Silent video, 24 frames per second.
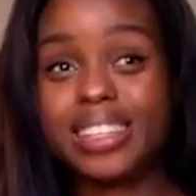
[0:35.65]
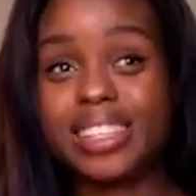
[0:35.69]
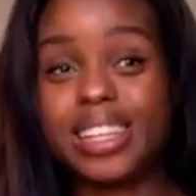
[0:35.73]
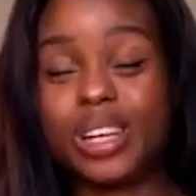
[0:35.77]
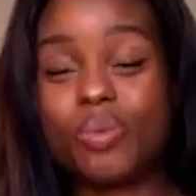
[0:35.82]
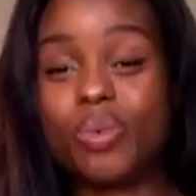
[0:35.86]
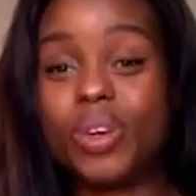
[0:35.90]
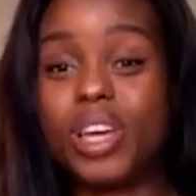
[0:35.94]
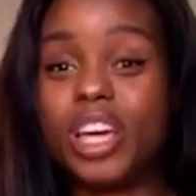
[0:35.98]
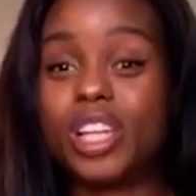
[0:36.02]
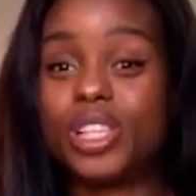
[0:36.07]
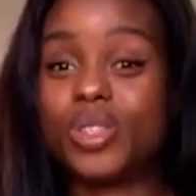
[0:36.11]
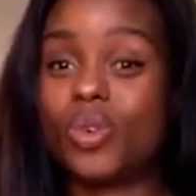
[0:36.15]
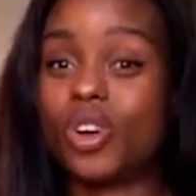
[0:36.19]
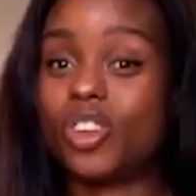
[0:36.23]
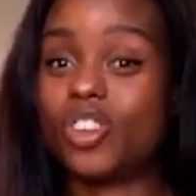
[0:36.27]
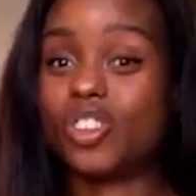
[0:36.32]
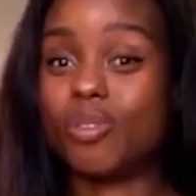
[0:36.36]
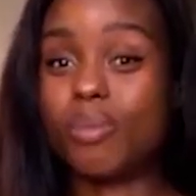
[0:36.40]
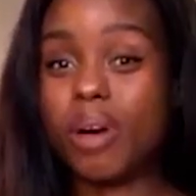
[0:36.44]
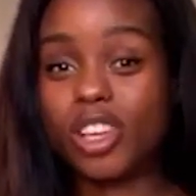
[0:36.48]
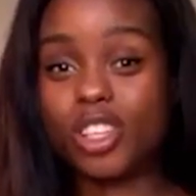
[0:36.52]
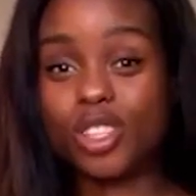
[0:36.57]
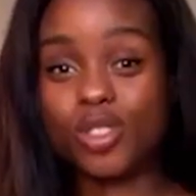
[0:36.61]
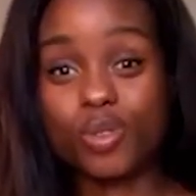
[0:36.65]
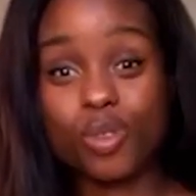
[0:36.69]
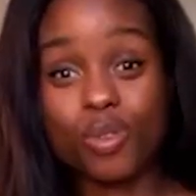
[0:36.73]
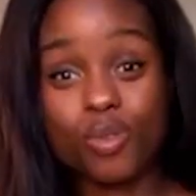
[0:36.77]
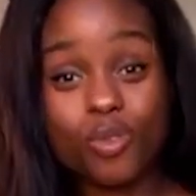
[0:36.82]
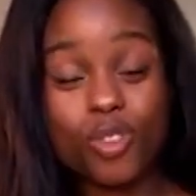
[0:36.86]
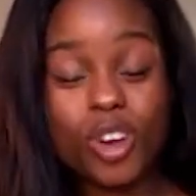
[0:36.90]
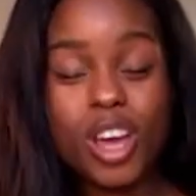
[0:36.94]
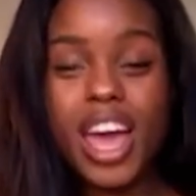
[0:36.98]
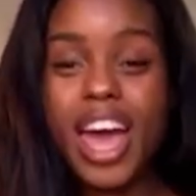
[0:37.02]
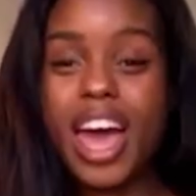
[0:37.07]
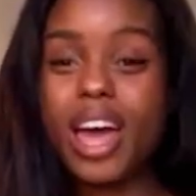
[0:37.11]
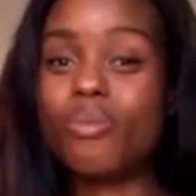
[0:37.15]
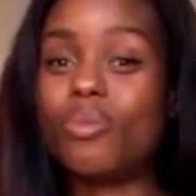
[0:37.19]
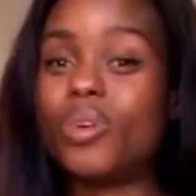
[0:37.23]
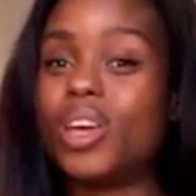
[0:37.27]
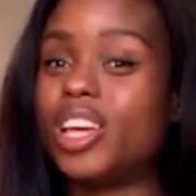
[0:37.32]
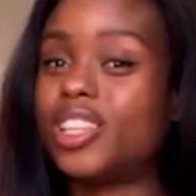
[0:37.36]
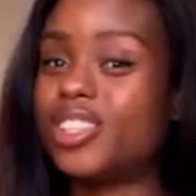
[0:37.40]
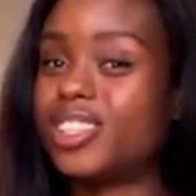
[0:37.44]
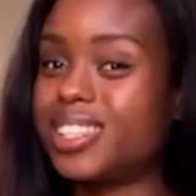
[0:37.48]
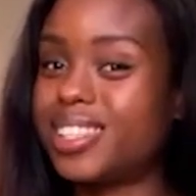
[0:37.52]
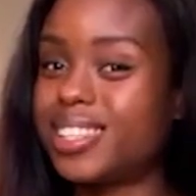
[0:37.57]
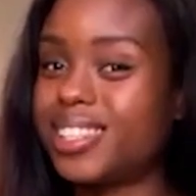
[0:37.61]
is that we get to watch the matches for free and we
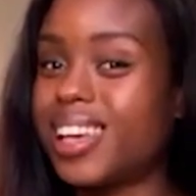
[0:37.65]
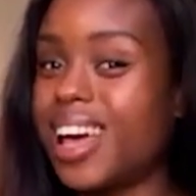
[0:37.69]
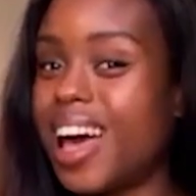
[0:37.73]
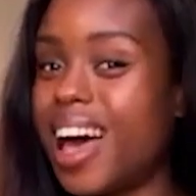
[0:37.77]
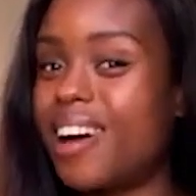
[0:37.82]
get to